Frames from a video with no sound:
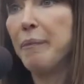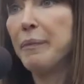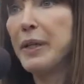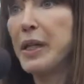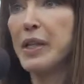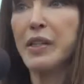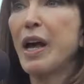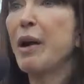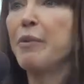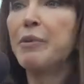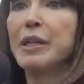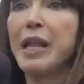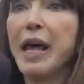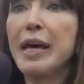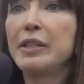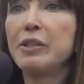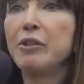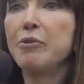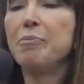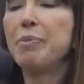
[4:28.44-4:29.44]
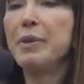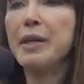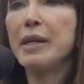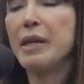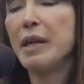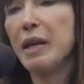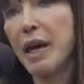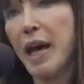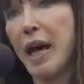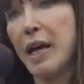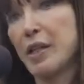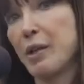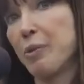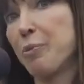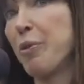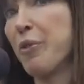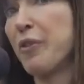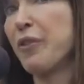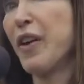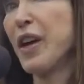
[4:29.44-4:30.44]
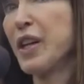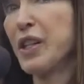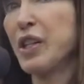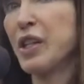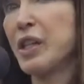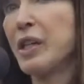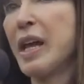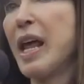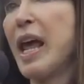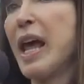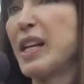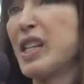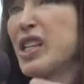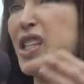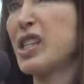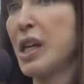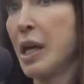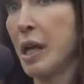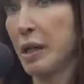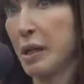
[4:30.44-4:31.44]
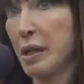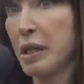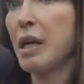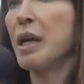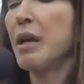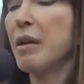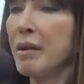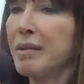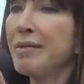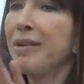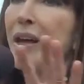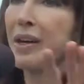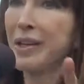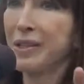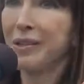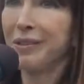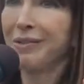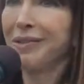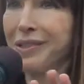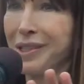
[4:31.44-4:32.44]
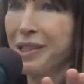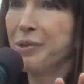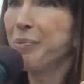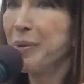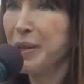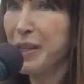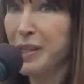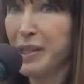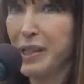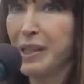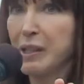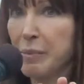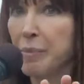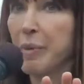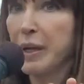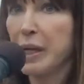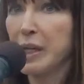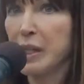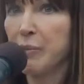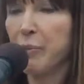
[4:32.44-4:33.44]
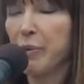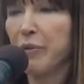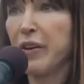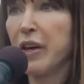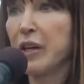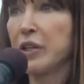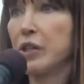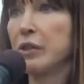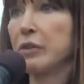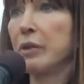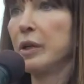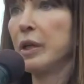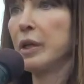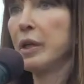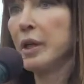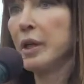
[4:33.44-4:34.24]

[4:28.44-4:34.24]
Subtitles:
because I would like to be, as a profession, extinct. Not as a species, but as a profession.